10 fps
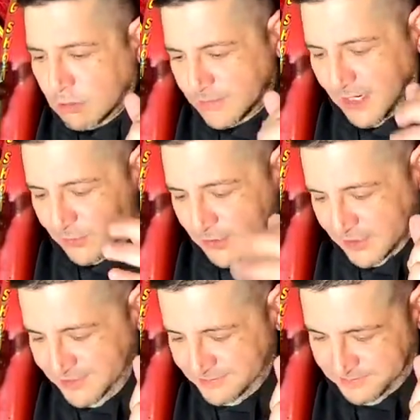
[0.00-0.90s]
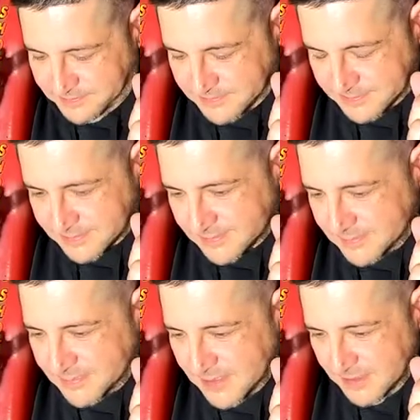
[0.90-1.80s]
One, Not really.
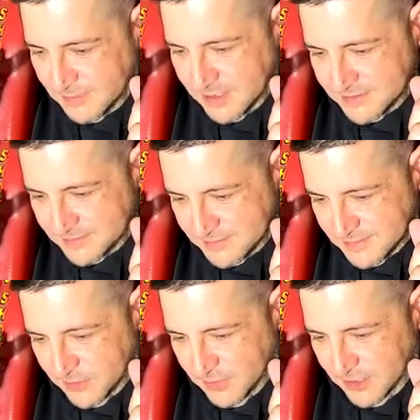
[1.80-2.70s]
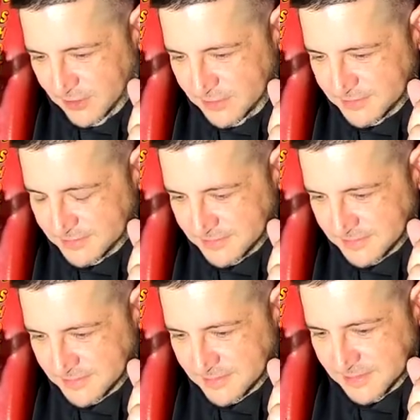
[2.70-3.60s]
Seven, five, here we go. Three,
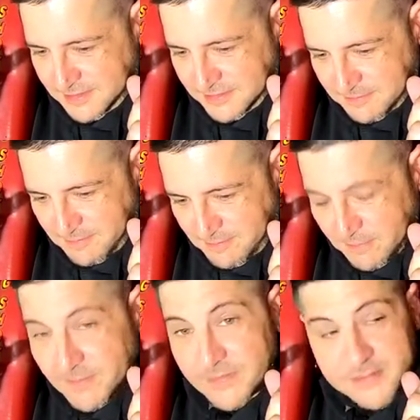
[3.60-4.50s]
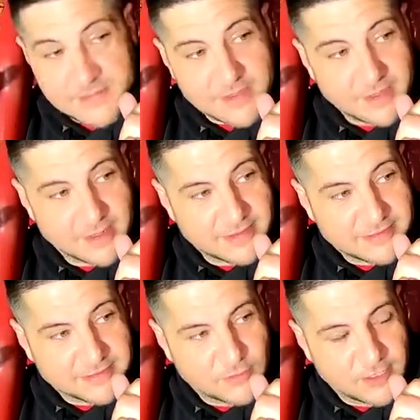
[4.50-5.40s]
four, seven.
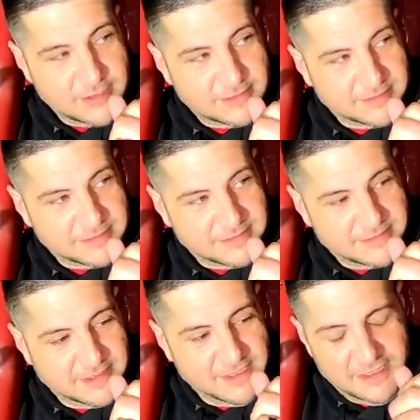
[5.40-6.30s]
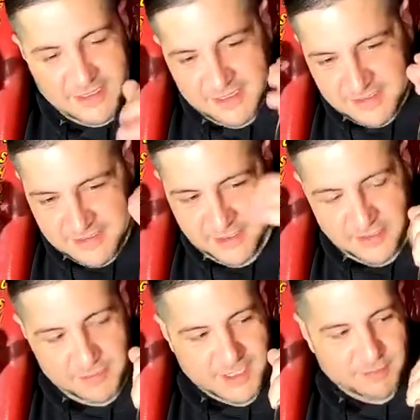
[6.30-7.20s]
What? What?
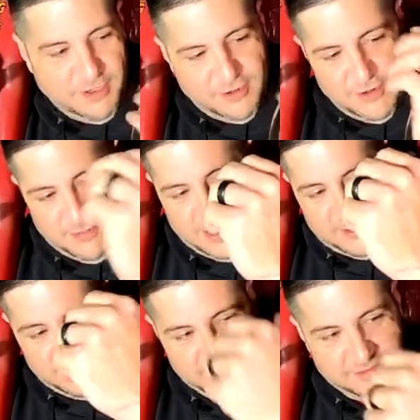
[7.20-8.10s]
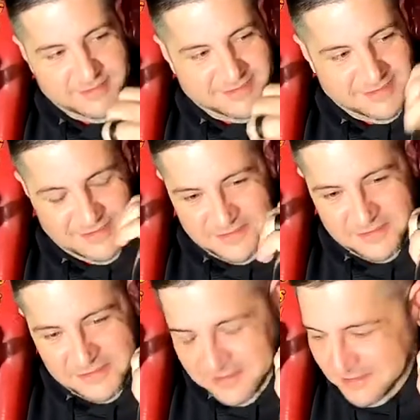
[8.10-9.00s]
Here, let me get my arm out. You said Joe?
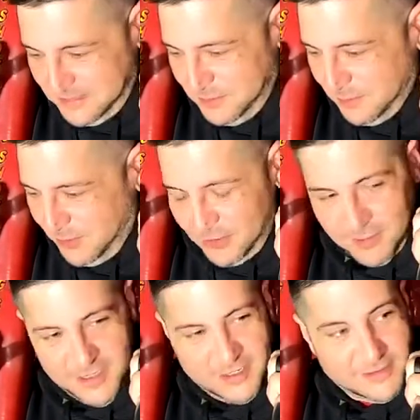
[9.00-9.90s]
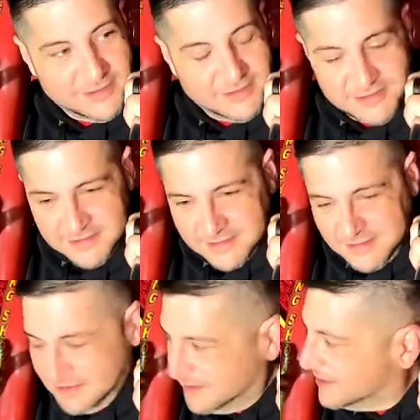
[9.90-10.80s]
You can get my arm out. One, two,
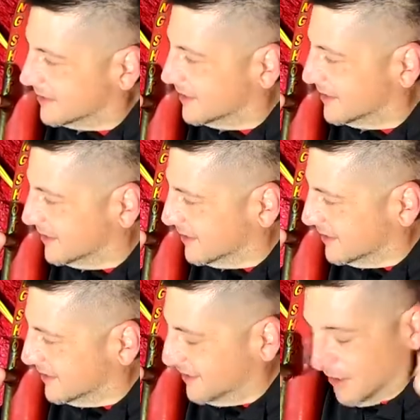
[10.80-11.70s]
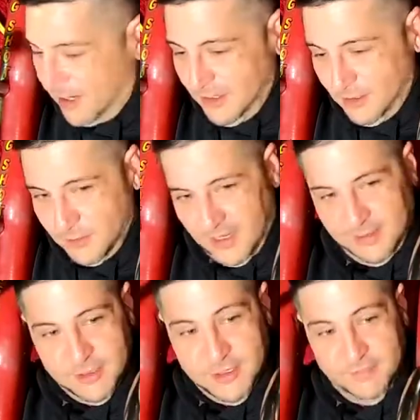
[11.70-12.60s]
three. Oh, I go.
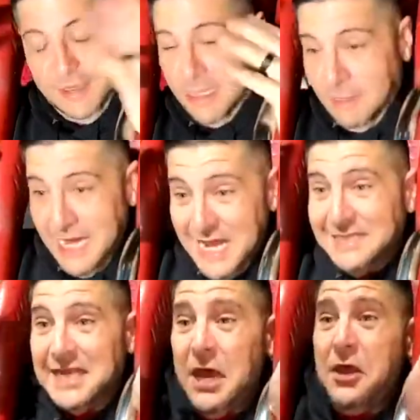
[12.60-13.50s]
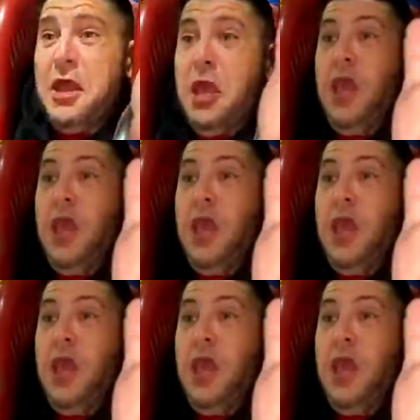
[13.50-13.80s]
I, look, I get my hand out. I get